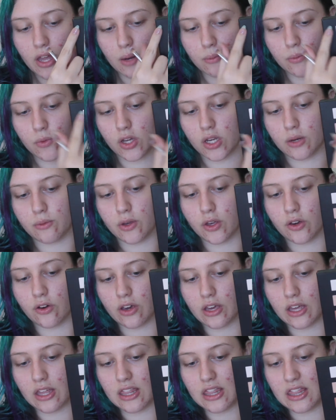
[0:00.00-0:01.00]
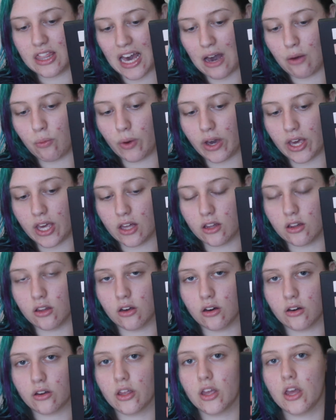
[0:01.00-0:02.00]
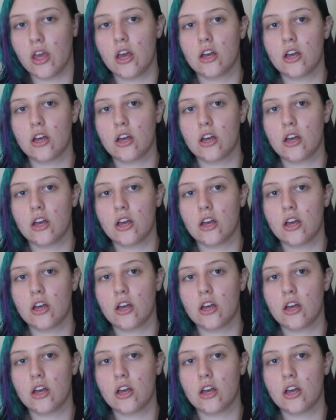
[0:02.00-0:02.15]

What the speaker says: and I'm going to be going that way along.